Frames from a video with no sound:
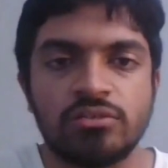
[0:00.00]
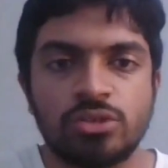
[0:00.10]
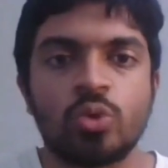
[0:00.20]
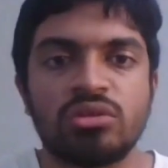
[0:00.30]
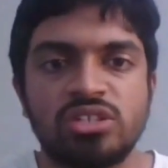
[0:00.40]

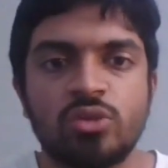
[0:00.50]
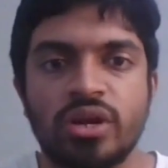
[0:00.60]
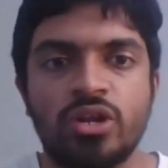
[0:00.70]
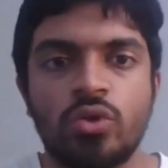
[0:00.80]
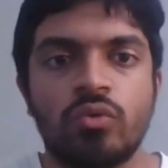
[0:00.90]

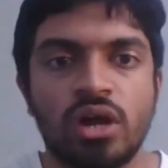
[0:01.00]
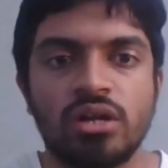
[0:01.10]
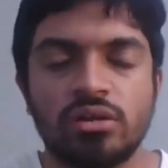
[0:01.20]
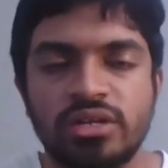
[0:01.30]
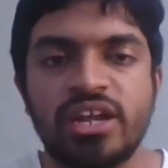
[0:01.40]
2022
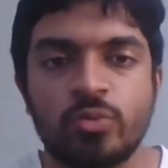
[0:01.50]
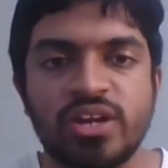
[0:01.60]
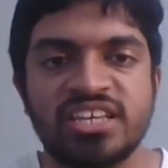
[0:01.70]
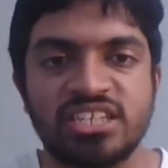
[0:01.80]
World T20